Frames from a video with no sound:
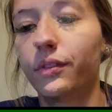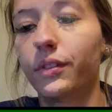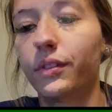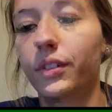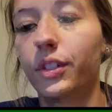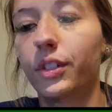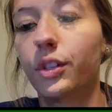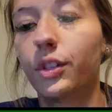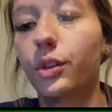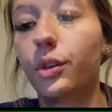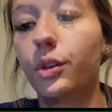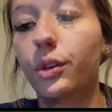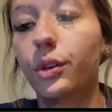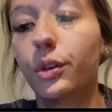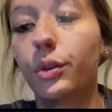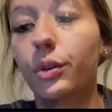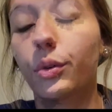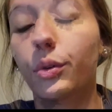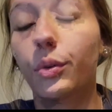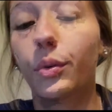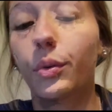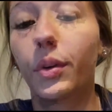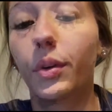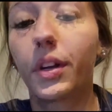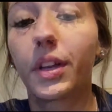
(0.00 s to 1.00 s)

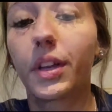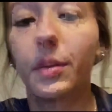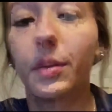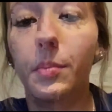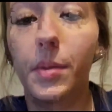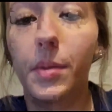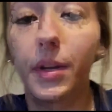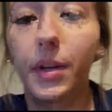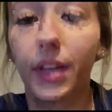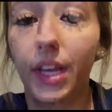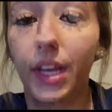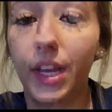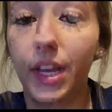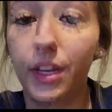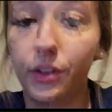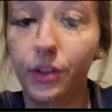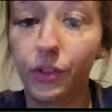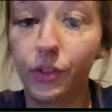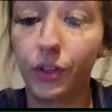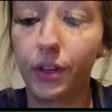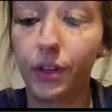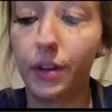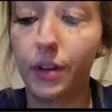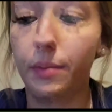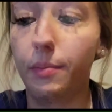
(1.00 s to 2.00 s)
to
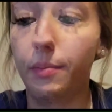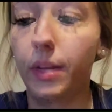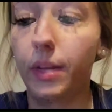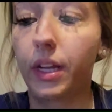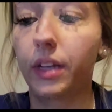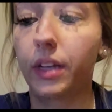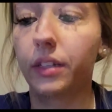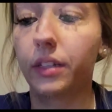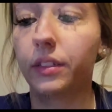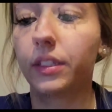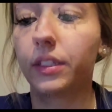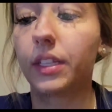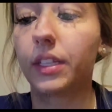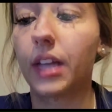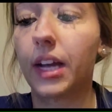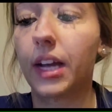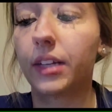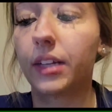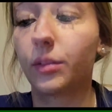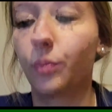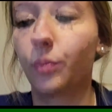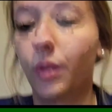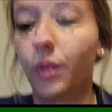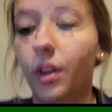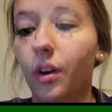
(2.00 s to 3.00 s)
communication, because
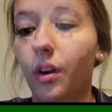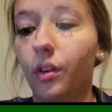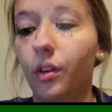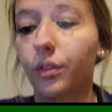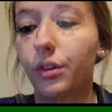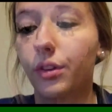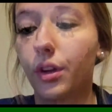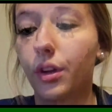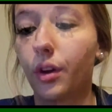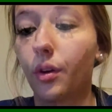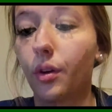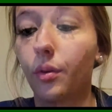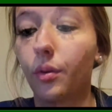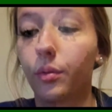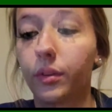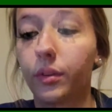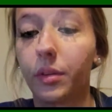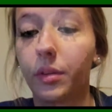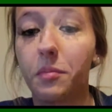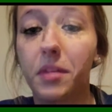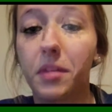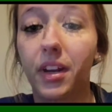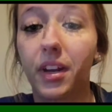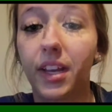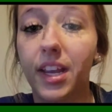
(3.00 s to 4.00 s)
as we all know,
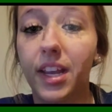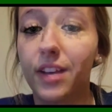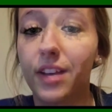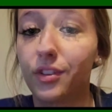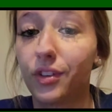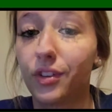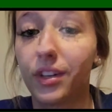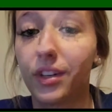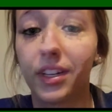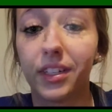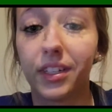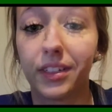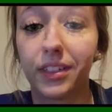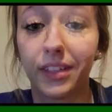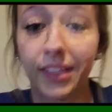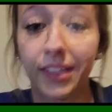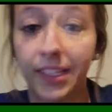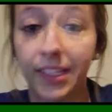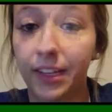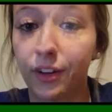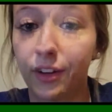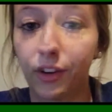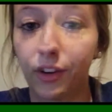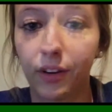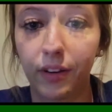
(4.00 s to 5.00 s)
communication is the
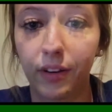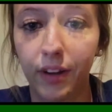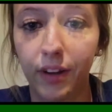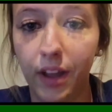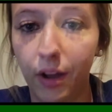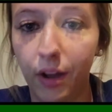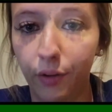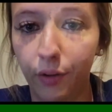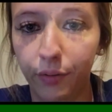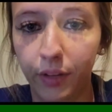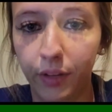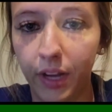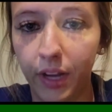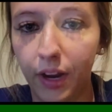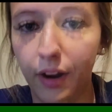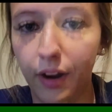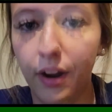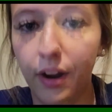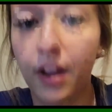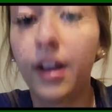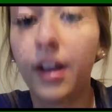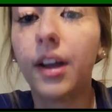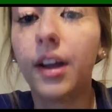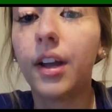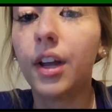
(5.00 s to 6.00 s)
center in healthcare.
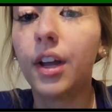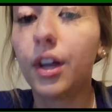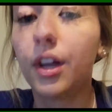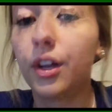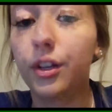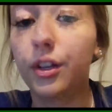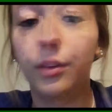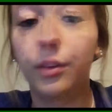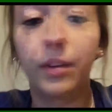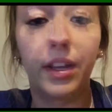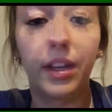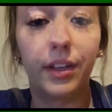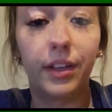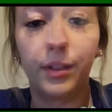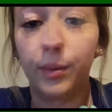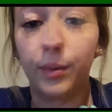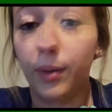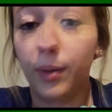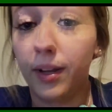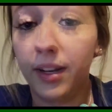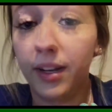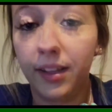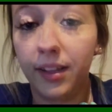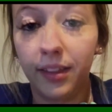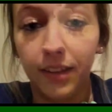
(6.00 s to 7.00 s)
You can't do
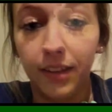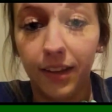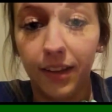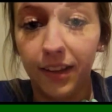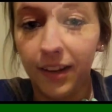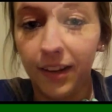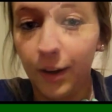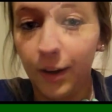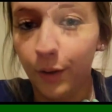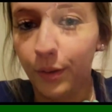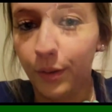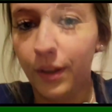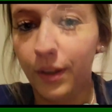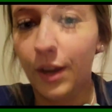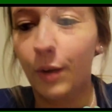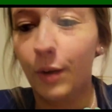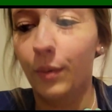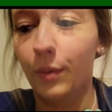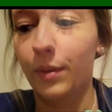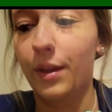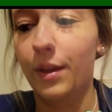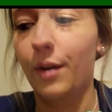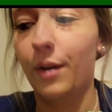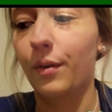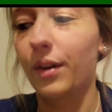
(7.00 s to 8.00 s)
anything in healthcare
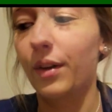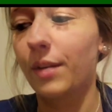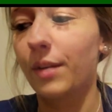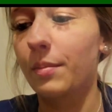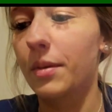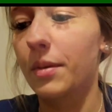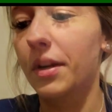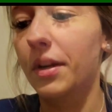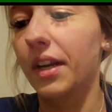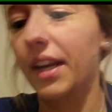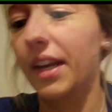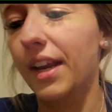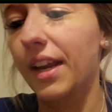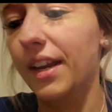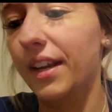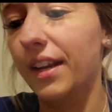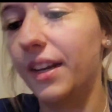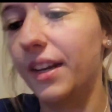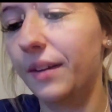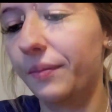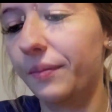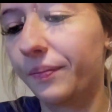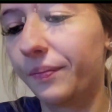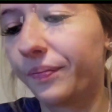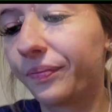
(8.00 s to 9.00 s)
without
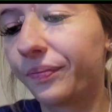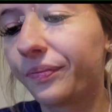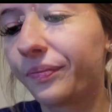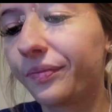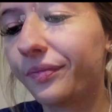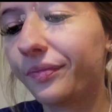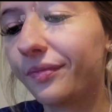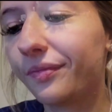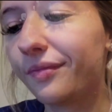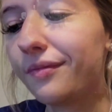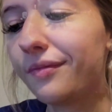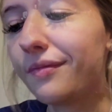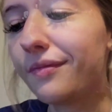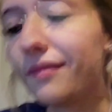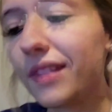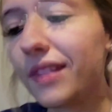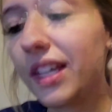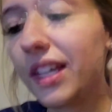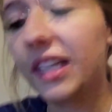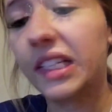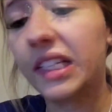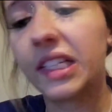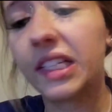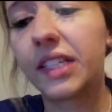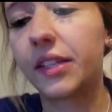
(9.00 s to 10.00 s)
communicating
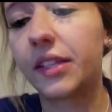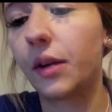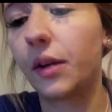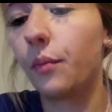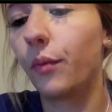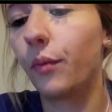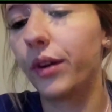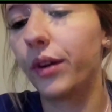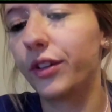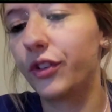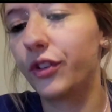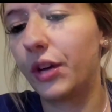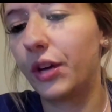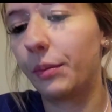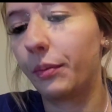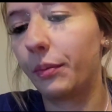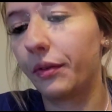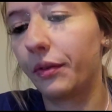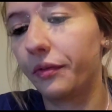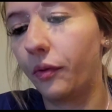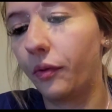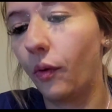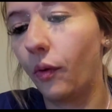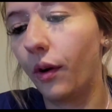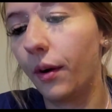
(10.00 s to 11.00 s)
in some way, shape, or
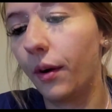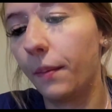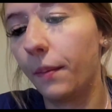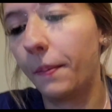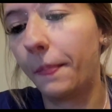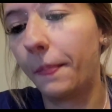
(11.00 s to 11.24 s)
form.